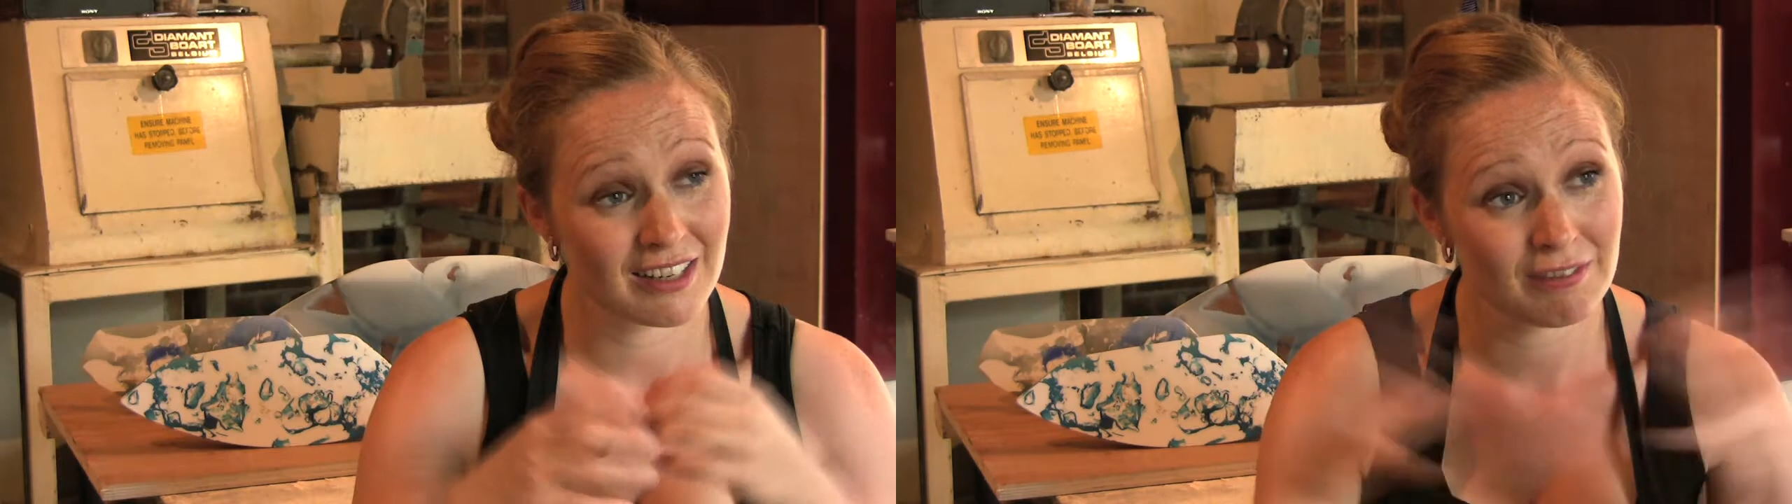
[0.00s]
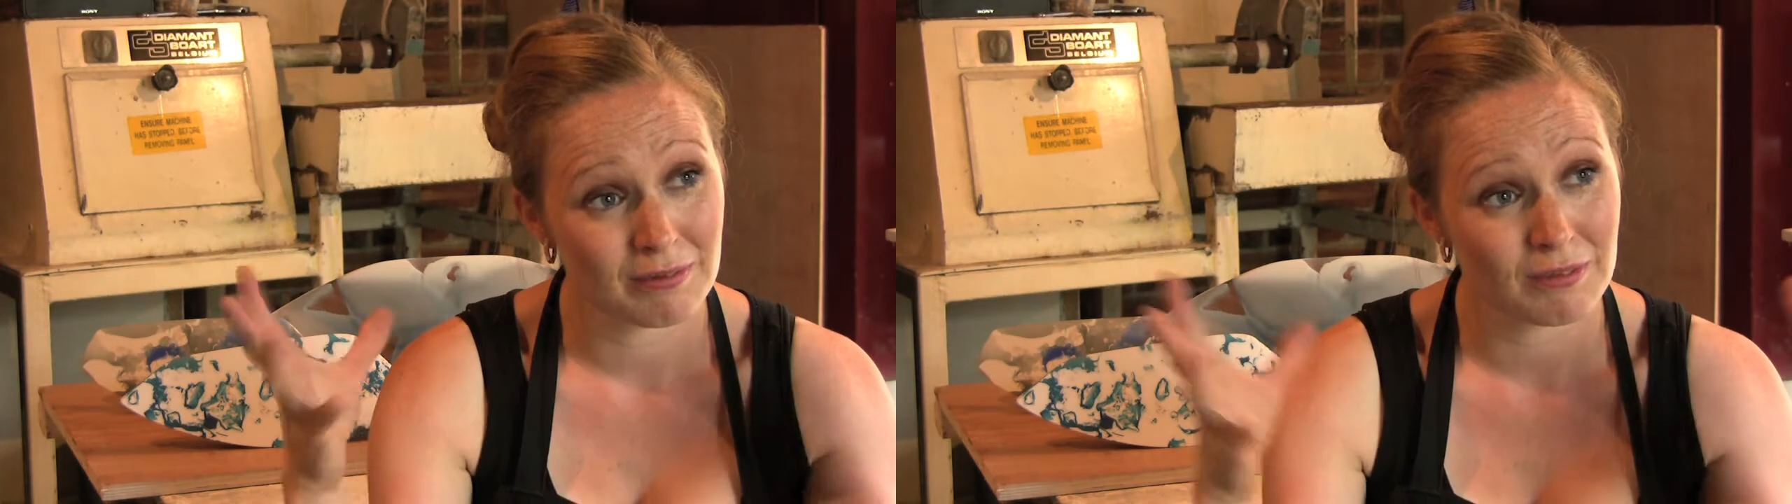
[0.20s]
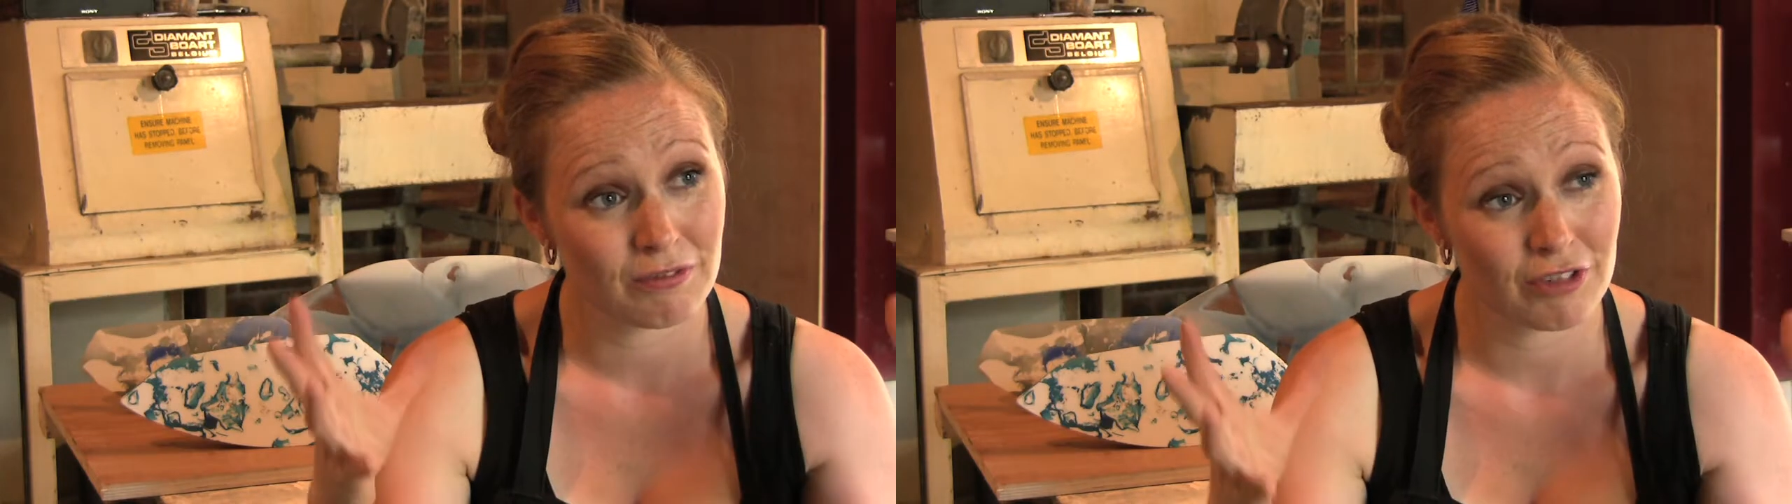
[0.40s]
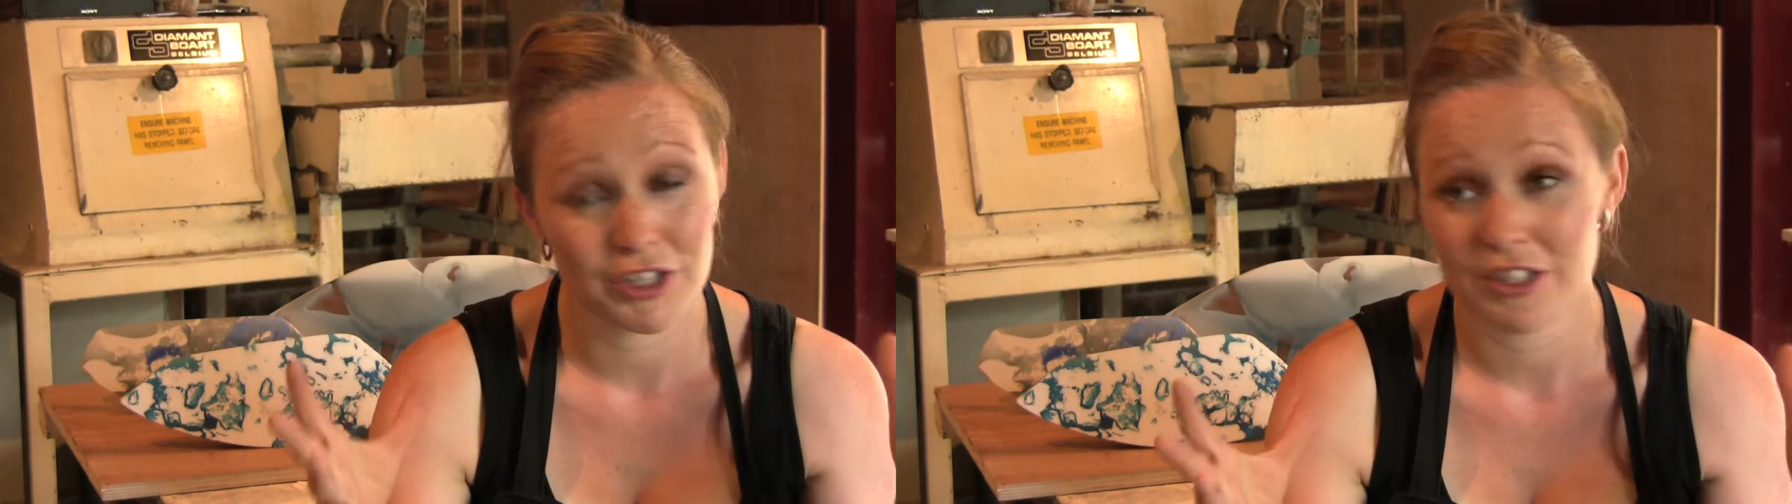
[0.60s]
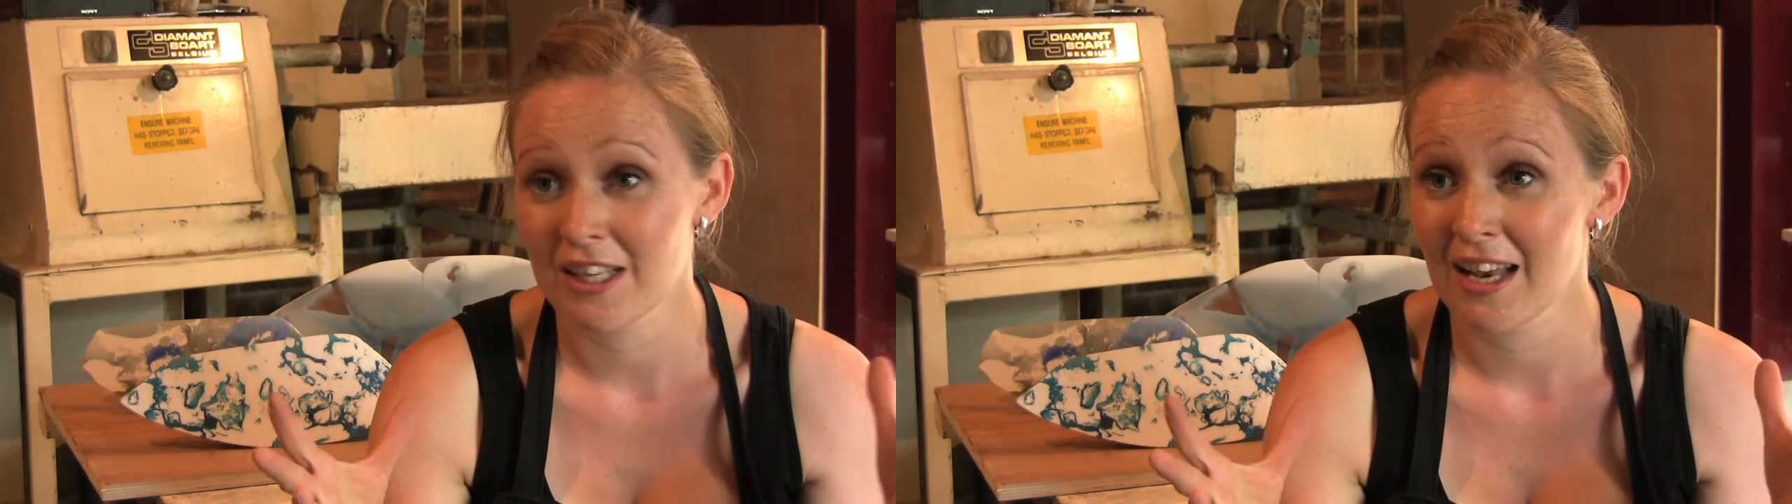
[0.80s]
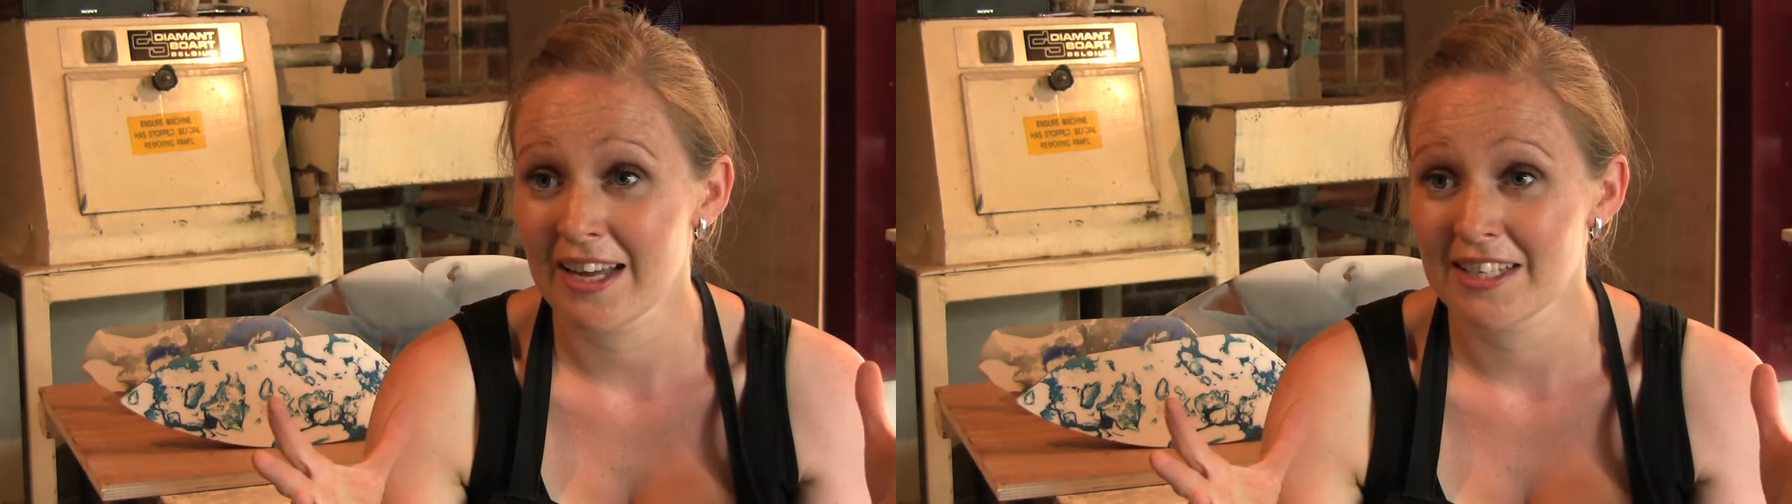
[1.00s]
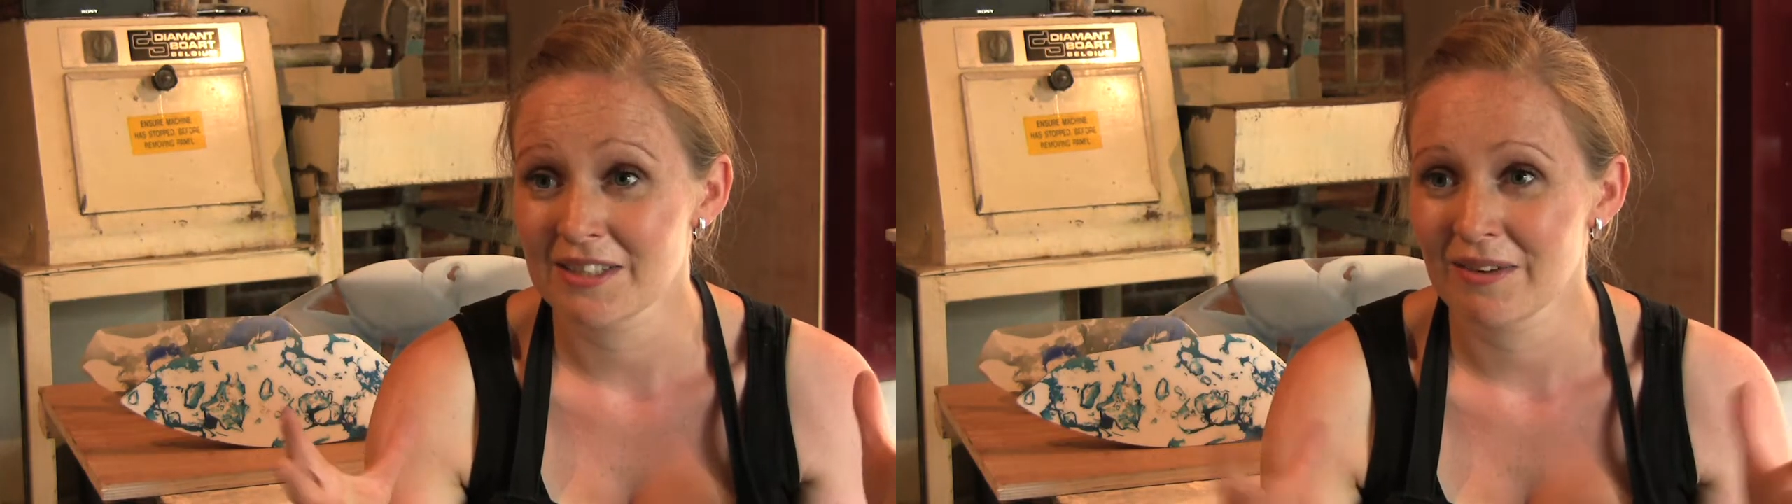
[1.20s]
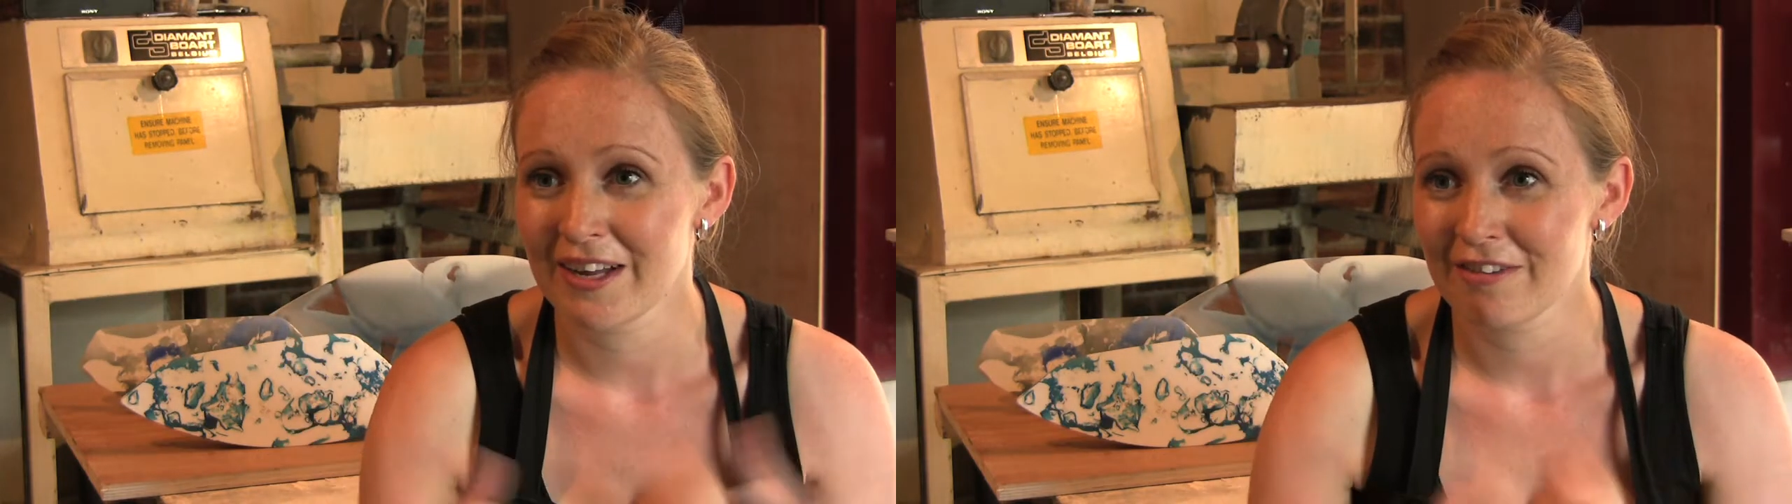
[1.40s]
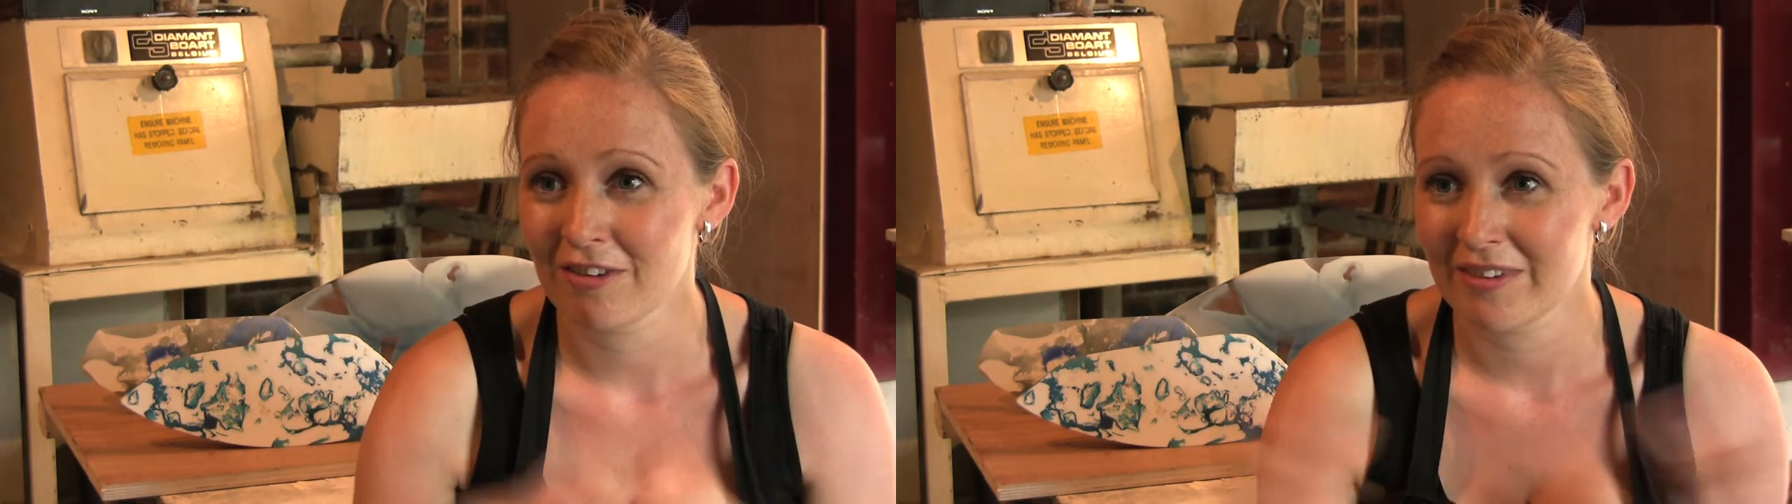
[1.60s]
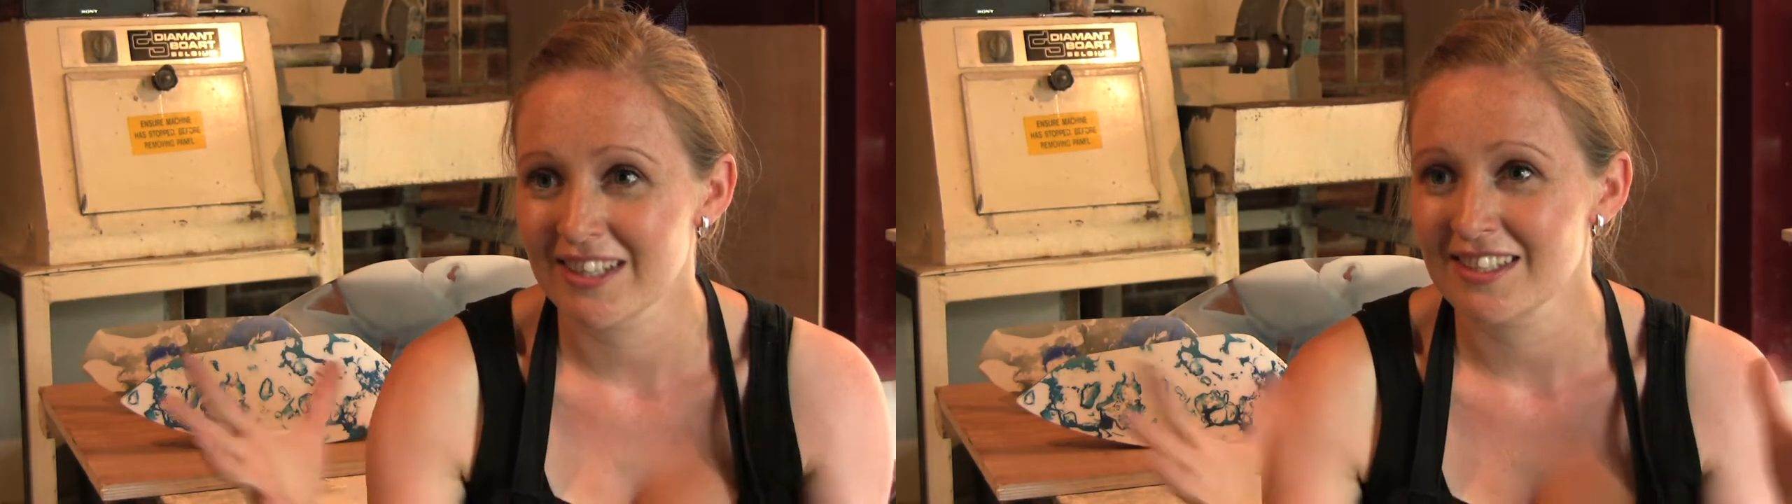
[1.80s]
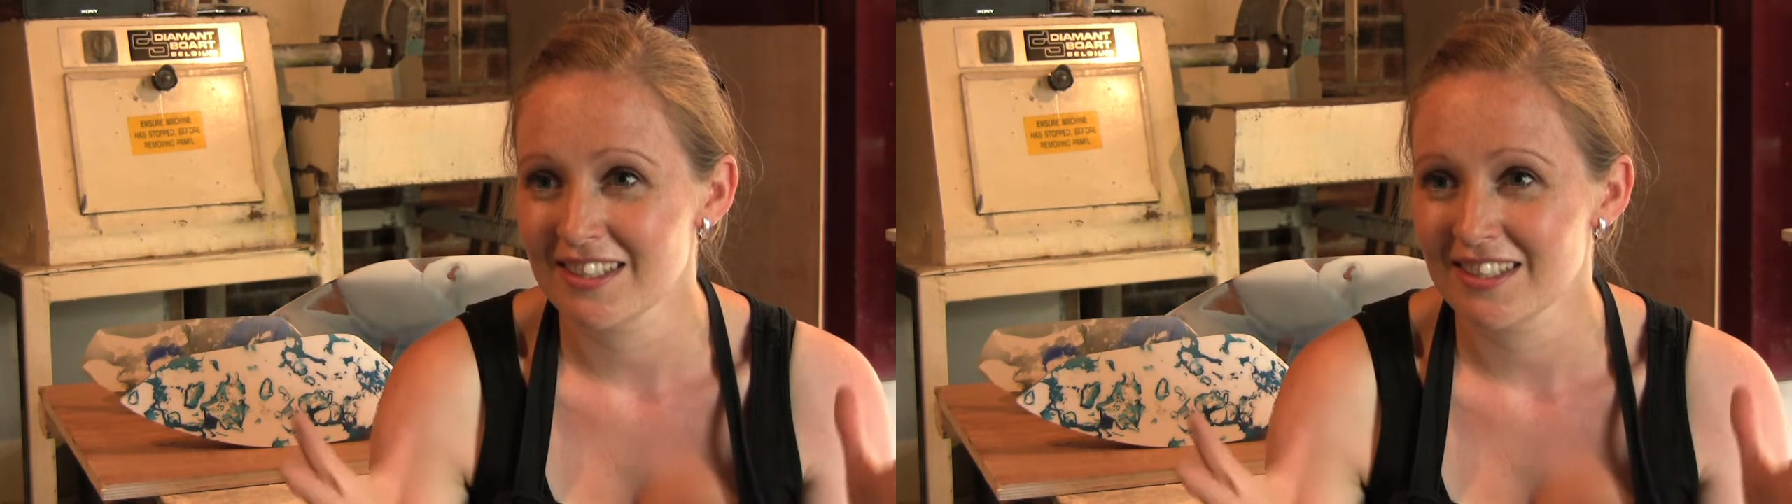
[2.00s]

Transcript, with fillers: kind of throws the light away from it,